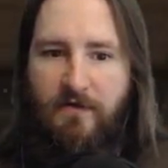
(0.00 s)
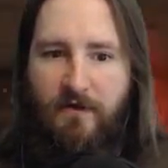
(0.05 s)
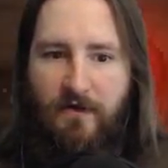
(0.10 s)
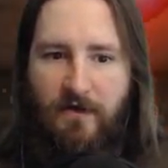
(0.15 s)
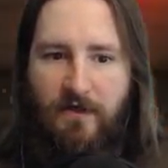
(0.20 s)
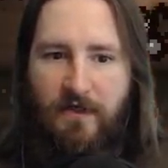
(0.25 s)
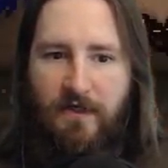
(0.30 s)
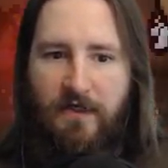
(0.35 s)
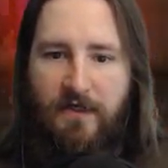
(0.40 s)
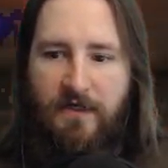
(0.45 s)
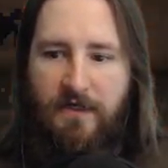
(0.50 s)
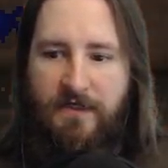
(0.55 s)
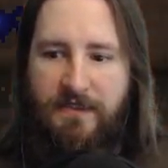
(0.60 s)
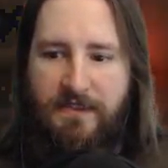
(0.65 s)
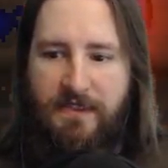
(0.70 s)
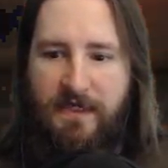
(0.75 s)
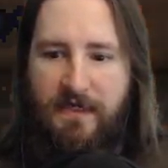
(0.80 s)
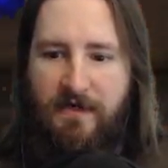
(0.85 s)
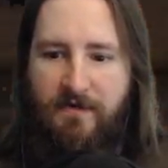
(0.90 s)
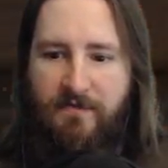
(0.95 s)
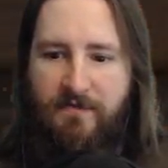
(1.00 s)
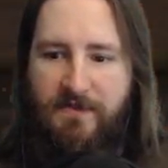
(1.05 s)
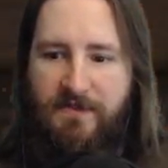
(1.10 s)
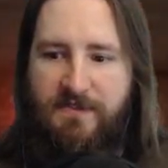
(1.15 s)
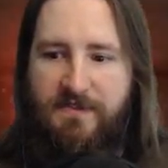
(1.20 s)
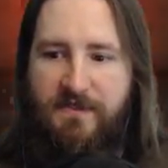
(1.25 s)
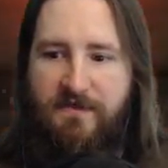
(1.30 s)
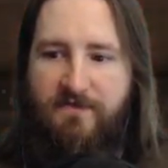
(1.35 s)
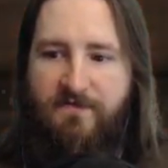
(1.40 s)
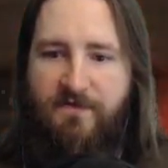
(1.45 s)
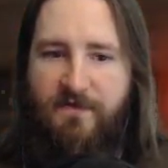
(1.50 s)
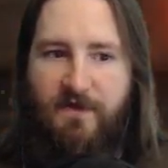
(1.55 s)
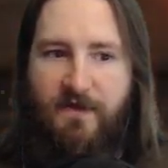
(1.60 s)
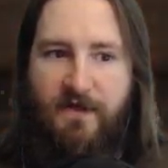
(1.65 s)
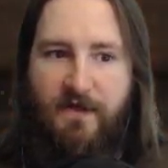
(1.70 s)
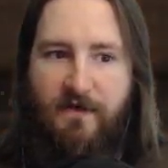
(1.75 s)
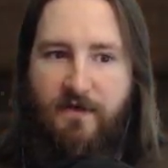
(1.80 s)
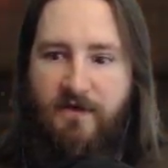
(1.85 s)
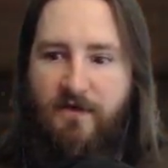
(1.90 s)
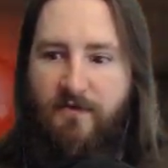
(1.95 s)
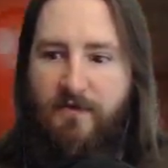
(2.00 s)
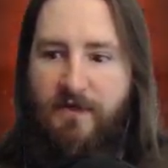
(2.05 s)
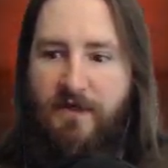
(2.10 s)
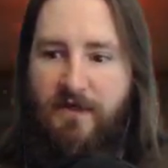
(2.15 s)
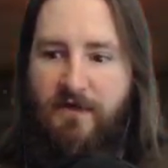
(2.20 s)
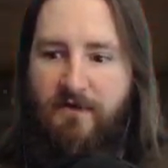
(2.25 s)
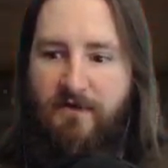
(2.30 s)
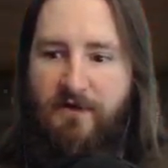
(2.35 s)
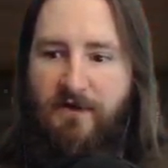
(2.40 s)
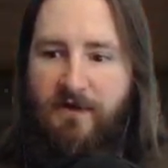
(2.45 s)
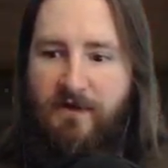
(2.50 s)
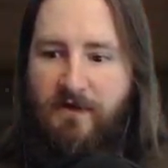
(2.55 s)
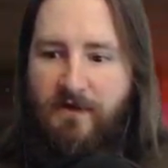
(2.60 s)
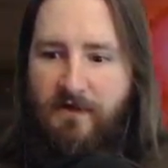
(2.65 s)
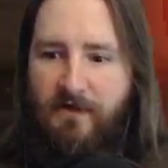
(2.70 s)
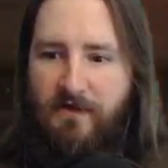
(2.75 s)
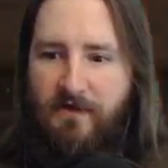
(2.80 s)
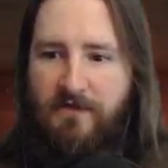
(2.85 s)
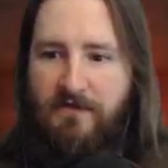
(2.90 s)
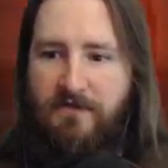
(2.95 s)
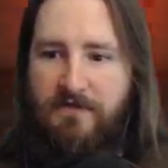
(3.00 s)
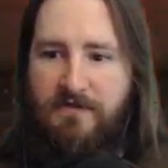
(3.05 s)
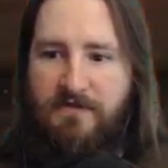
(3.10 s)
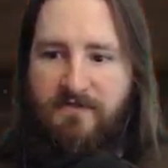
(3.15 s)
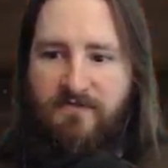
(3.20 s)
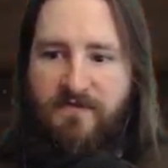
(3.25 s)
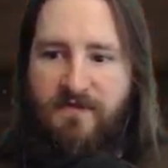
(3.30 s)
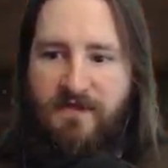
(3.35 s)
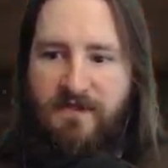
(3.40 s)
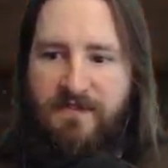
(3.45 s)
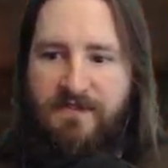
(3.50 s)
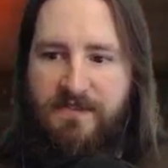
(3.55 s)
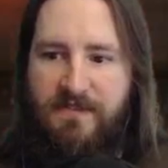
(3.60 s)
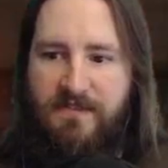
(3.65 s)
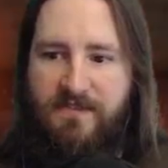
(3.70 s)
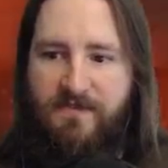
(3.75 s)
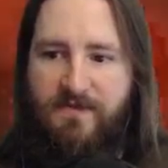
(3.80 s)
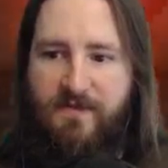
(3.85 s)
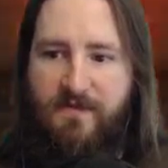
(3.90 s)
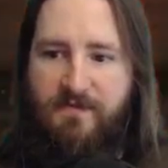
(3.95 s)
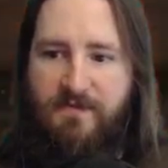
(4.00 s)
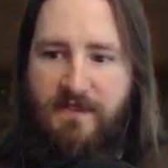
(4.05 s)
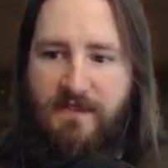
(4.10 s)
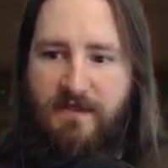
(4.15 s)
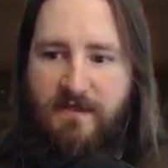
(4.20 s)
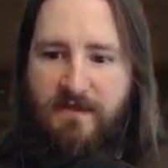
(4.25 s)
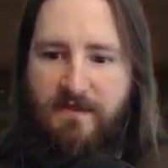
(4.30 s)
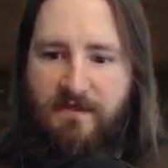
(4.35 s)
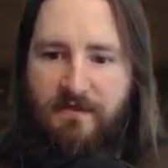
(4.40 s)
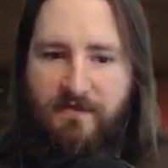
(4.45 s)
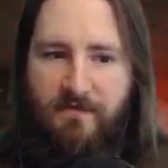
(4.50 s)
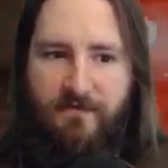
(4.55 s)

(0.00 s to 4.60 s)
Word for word: Uh, yeah, I'm gonna take fucking car battery. Doesn't even make sense, but I'm taking it.